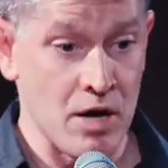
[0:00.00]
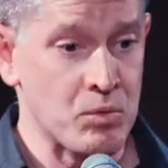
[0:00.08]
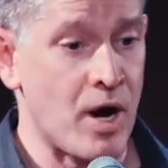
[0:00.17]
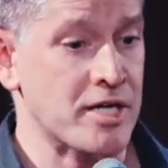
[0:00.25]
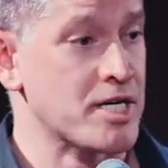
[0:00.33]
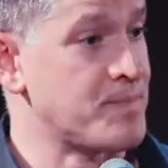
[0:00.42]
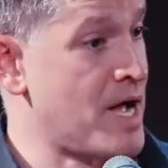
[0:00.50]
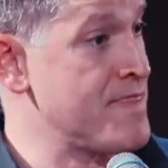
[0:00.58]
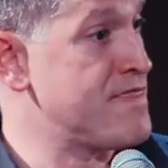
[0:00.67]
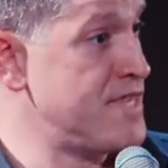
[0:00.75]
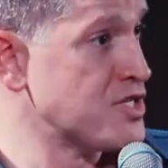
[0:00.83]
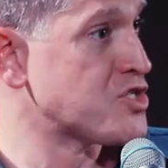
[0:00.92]
I walked up
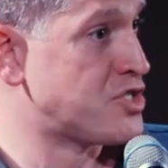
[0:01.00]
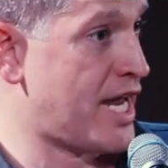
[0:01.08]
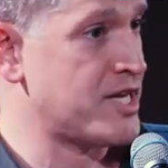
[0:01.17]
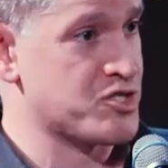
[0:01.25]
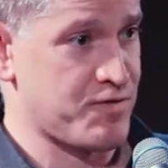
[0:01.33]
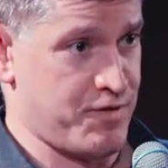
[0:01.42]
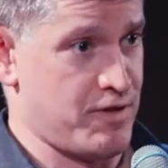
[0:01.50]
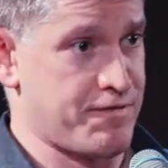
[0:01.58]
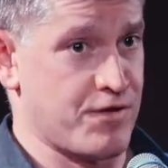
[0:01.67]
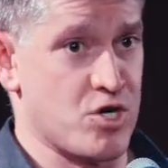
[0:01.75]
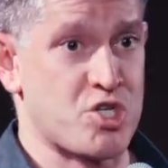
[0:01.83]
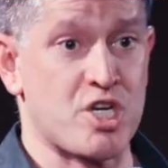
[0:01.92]
on this stage for the
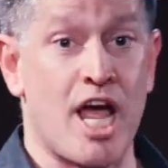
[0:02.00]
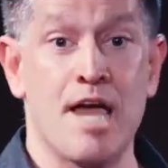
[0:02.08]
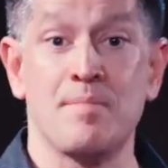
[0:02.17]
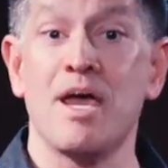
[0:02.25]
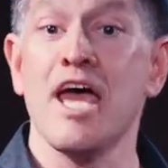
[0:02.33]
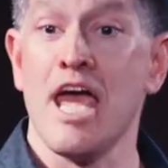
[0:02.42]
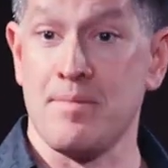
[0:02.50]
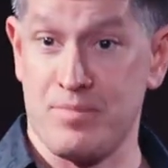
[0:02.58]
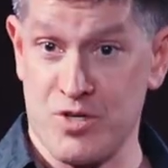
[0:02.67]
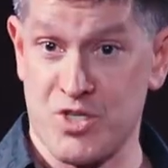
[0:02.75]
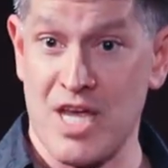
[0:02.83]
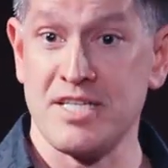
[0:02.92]
first time and
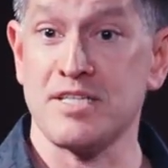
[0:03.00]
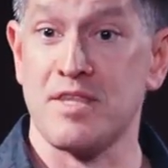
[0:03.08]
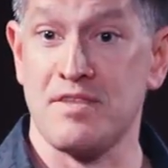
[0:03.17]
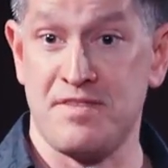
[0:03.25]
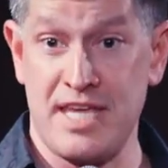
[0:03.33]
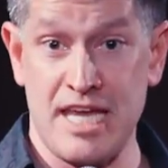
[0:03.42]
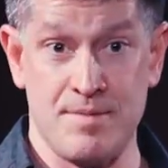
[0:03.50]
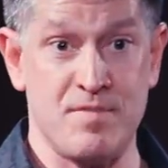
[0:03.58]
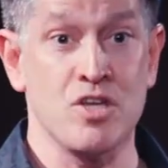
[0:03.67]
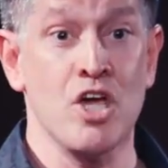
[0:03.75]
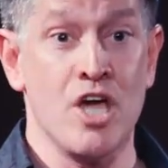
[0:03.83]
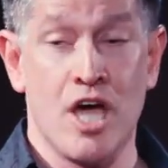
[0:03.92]
presented the theme,